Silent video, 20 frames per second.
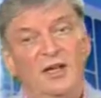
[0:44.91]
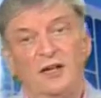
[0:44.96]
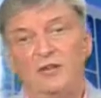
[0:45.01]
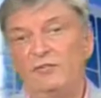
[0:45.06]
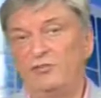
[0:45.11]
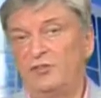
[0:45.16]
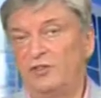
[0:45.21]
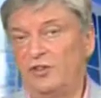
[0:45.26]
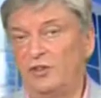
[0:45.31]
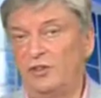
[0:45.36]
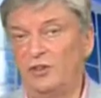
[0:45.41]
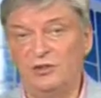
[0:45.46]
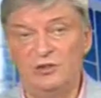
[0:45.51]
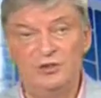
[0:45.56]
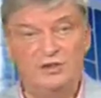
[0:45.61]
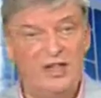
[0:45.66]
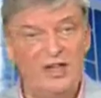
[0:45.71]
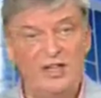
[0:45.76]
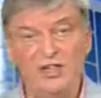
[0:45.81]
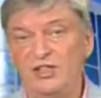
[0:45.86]
and for the
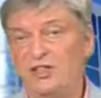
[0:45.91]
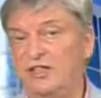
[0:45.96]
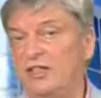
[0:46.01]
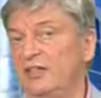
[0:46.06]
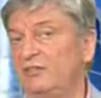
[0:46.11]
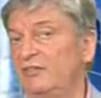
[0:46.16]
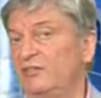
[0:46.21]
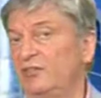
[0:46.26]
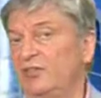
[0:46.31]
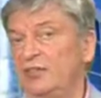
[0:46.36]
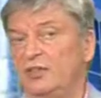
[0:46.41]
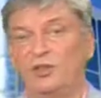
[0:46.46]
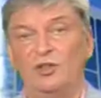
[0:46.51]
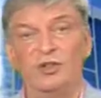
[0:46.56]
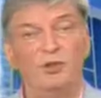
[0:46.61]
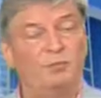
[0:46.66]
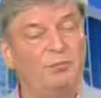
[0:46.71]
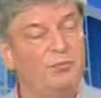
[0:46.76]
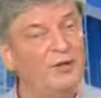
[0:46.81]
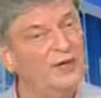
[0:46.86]
whole nation and for the
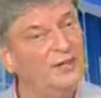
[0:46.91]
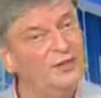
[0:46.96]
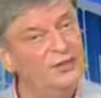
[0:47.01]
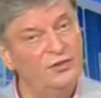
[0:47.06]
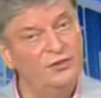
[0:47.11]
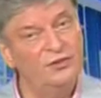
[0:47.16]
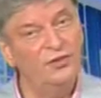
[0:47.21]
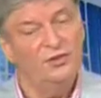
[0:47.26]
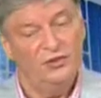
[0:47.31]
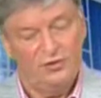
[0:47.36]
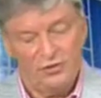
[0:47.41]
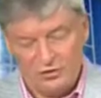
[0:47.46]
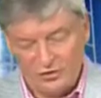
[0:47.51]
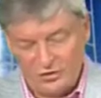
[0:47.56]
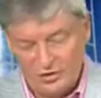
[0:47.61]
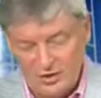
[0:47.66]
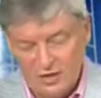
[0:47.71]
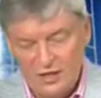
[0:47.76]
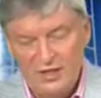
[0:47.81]
whole planet Earth,